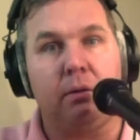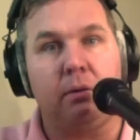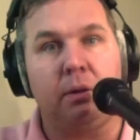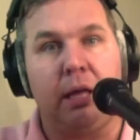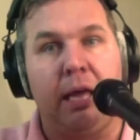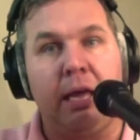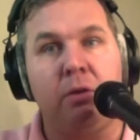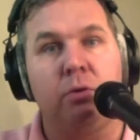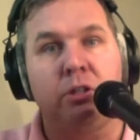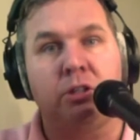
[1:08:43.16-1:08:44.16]
he
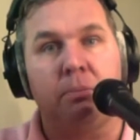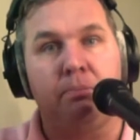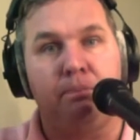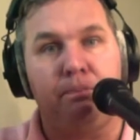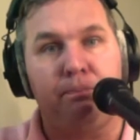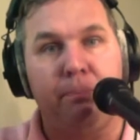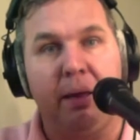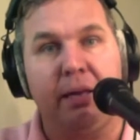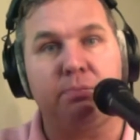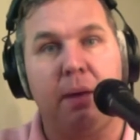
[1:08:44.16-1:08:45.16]
was the
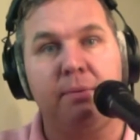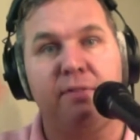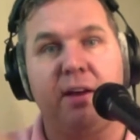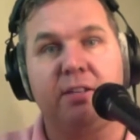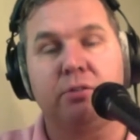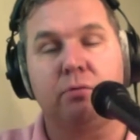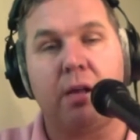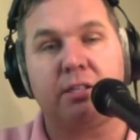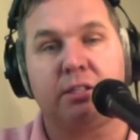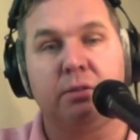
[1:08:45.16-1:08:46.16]
biggest babyface in
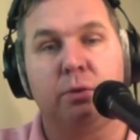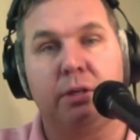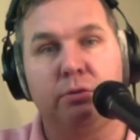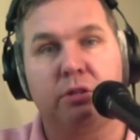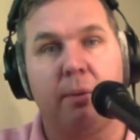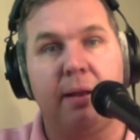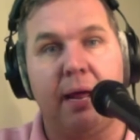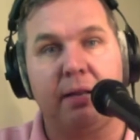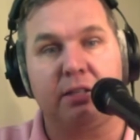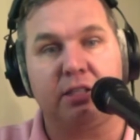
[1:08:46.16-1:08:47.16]
wrestling when he was coming
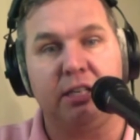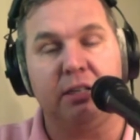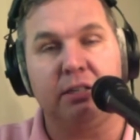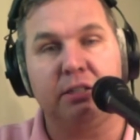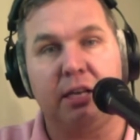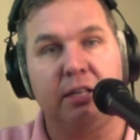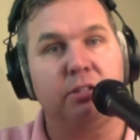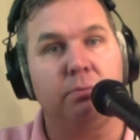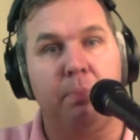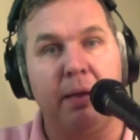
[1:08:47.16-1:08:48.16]
out of the ceilings and
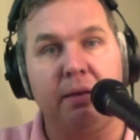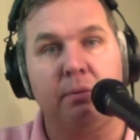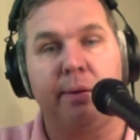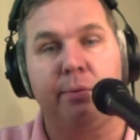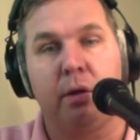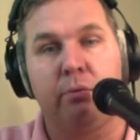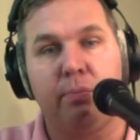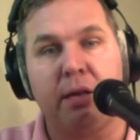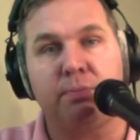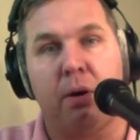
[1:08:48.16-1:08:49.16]
just beating people up with
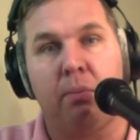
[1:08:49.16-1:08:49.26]
baseball